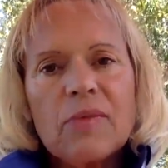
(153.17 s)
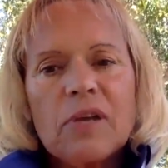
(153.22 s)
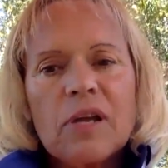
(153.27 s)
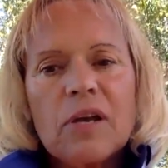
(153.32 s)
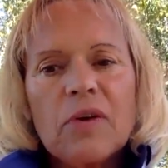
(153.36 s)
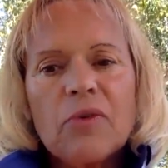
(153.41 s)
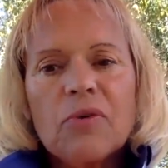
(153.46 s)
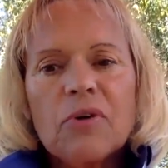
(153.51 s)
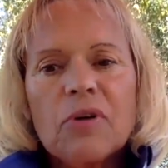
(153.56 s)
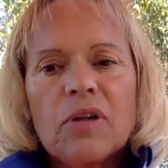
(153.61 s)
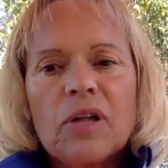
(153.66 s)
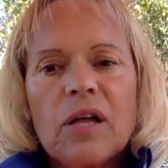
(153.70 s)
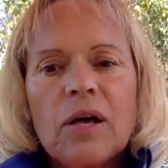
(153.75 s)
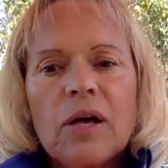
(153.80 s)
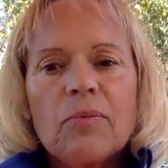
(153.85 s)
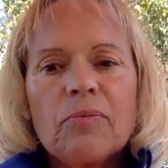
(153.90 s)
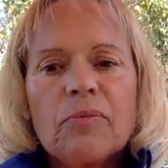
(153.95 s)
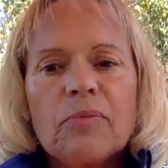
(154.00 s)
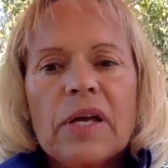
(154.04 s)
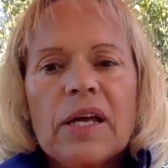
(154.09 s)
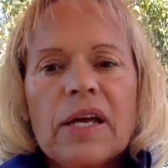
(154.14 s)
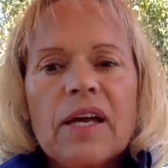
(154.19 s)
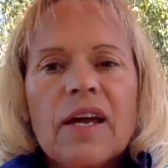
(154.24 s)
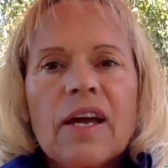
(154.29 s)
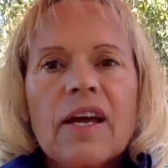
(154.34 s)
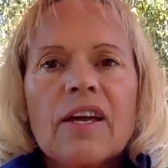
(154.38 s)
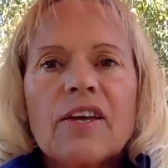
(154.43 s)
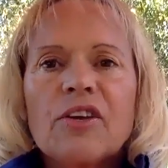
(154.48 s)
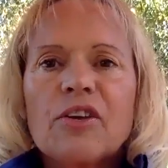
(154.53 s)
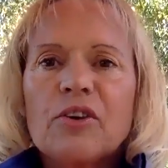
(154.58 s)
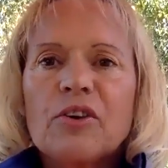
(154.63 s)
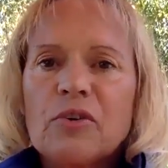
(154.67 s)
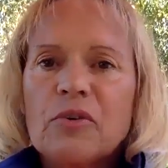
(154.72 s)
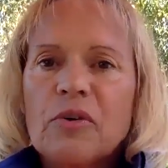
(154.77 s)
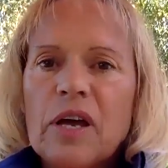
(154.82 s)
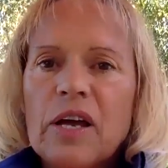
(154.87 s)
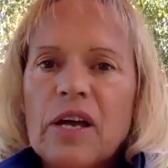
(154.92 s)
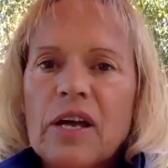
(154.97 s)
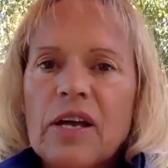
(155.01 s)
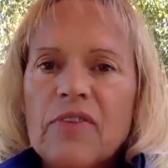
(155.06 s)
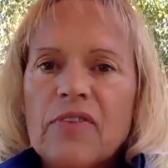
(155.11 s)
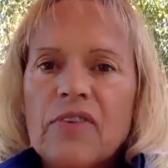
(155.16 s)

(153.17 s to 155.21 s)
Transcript: and I will help make you a